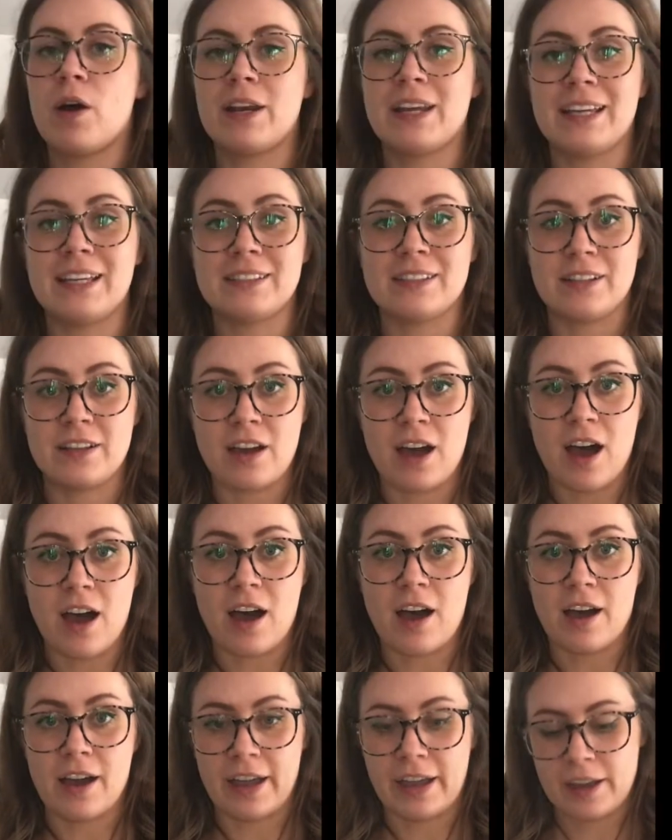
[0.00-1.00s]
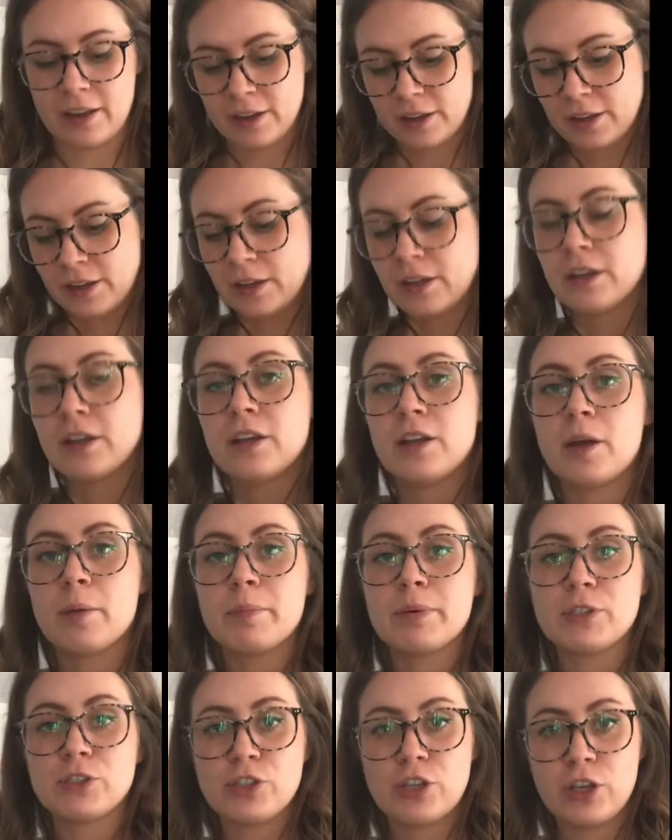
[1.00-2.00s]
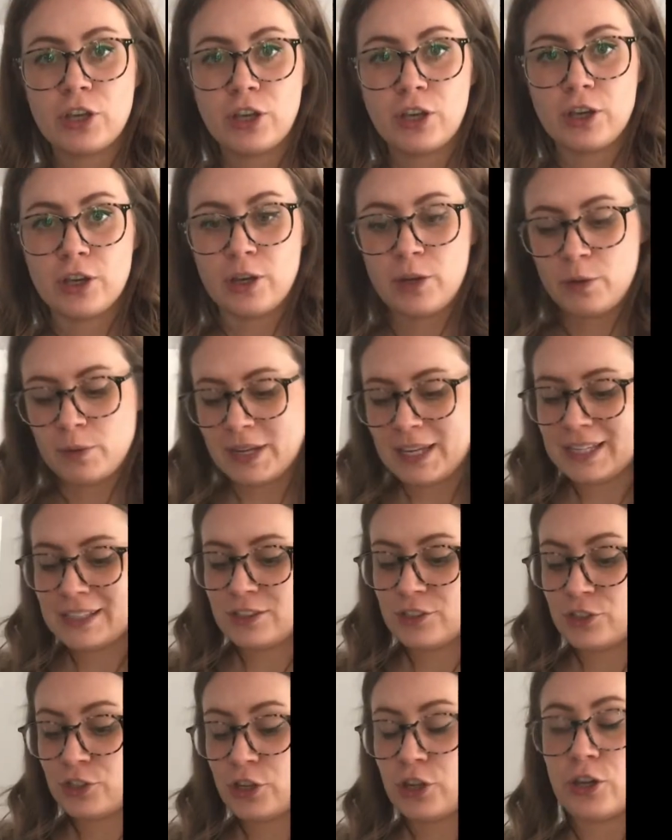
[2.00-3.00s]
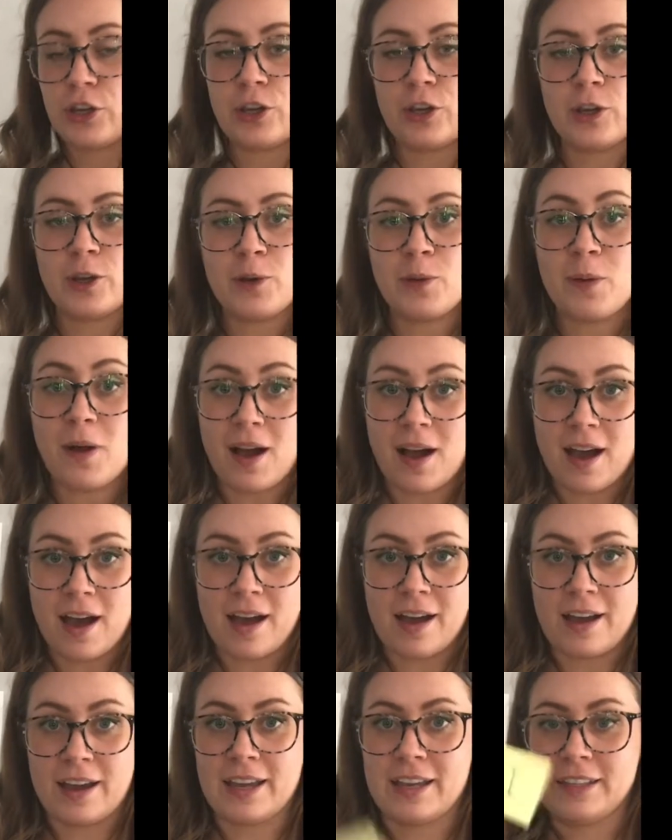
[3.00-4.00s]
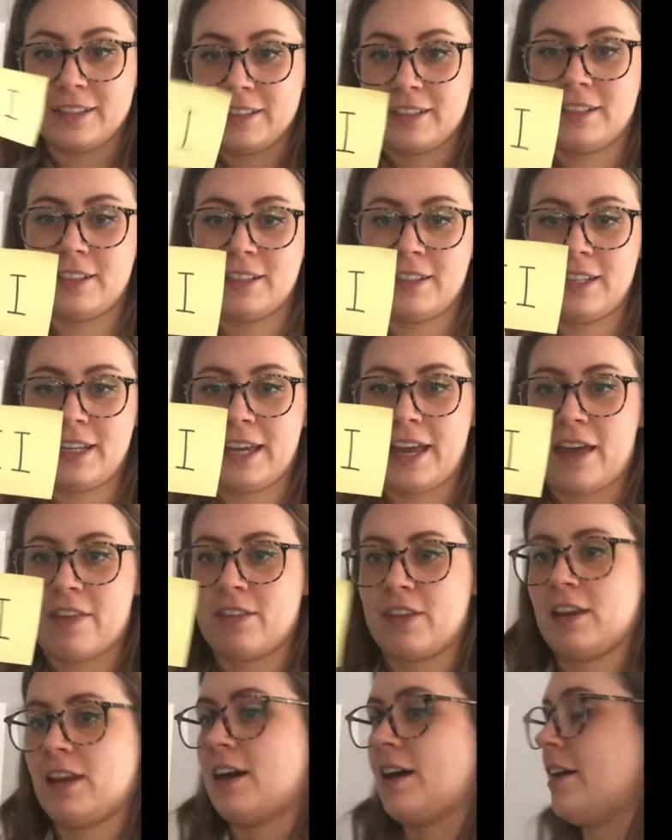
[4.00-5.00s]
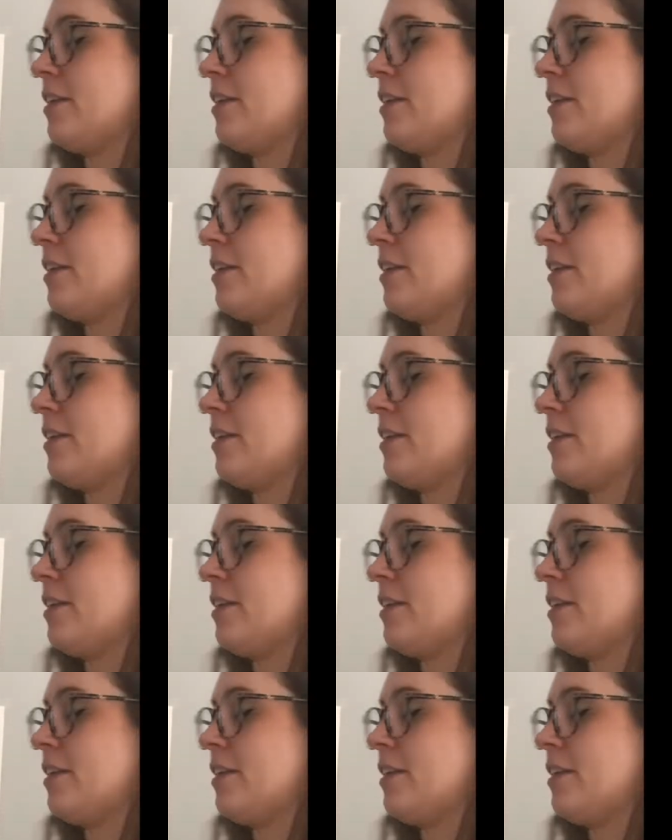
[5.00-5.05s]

is an I. Number 2 is 2 I's together like